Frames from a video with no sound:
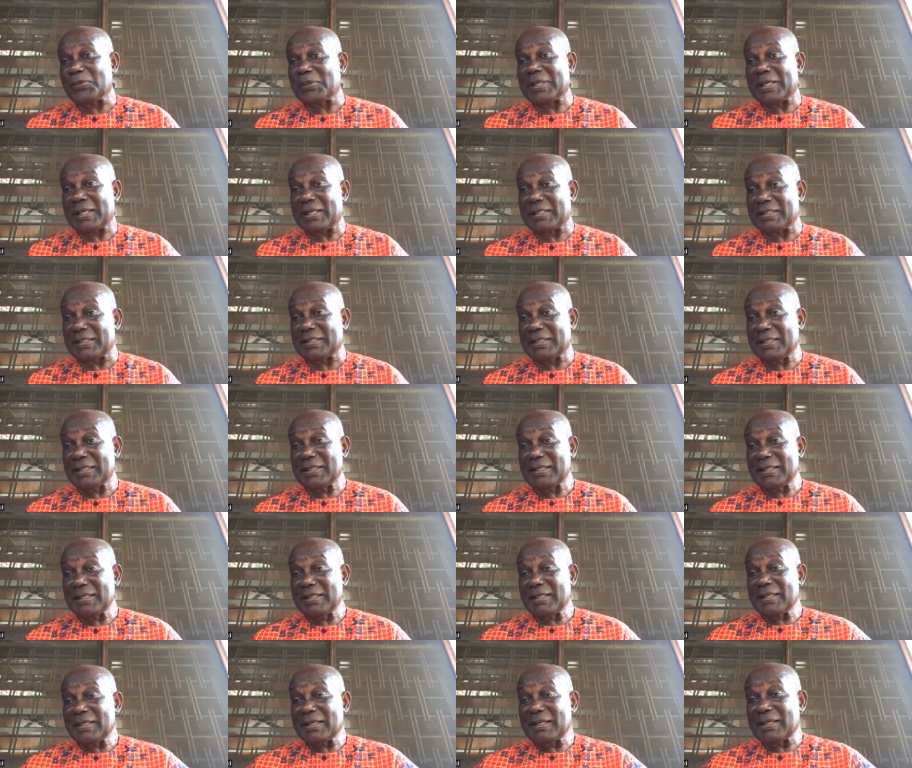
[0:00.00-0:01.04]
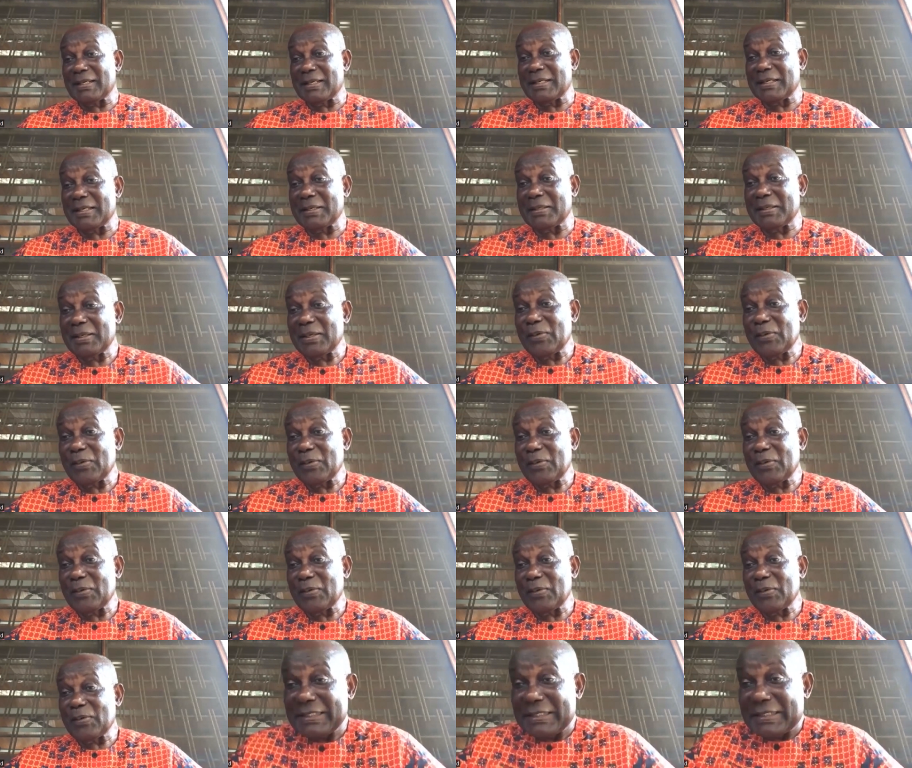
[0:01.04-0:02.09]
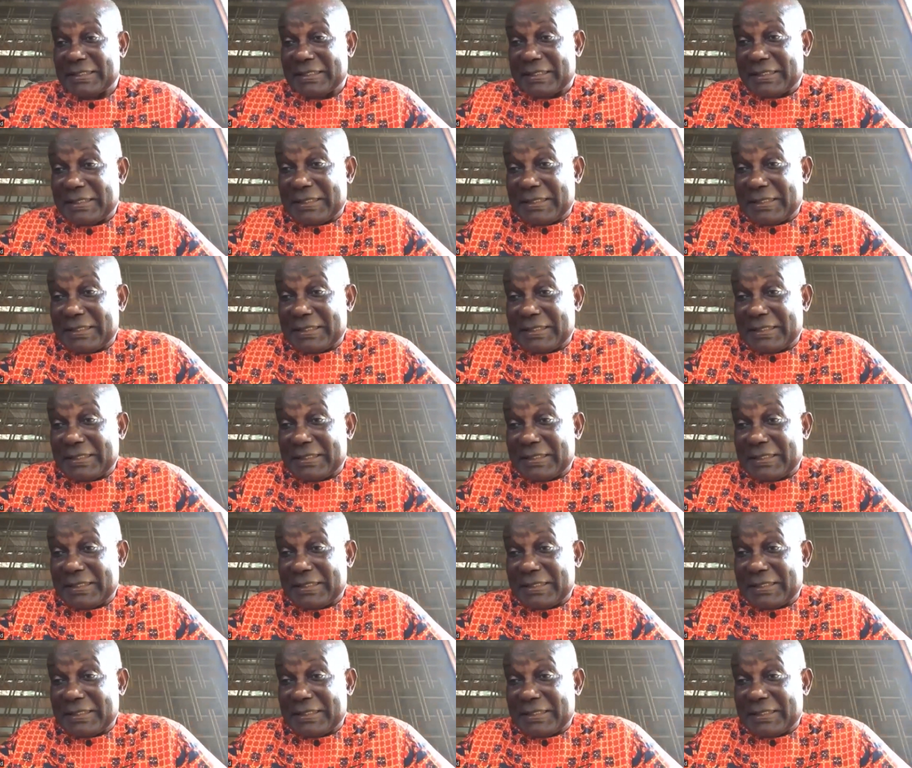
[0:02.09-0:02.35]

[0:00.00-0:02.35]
really uh, were the link